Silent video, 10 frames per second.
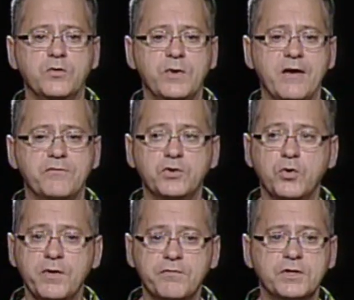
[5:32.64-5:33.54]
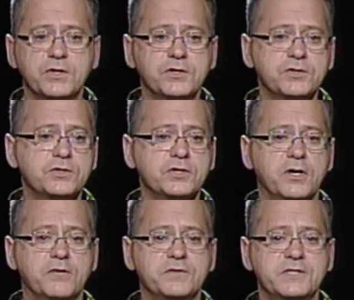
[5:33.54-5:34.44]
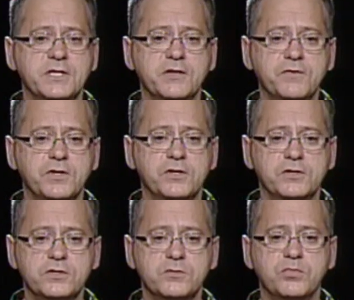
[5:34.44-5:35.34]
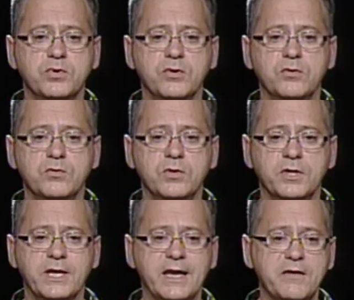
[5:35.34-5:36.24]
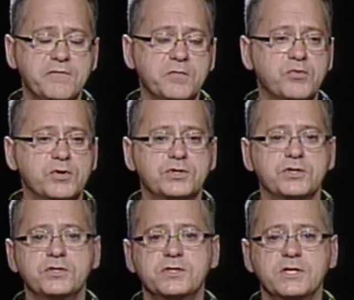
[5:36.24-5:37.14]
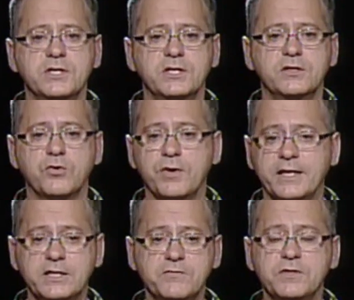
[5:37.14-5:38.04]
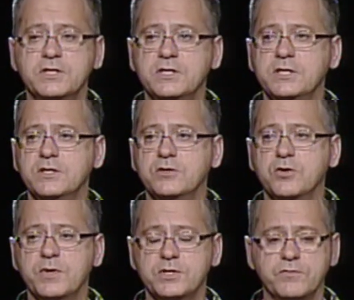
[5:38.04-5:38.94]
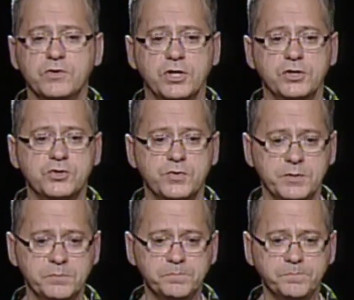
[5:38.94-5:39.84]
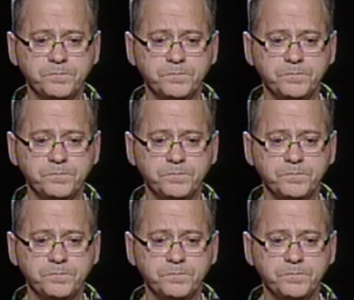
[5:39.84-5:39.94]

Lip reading: We have no evidence of significant pro-Gaddafi presence or activity in the rest of the country.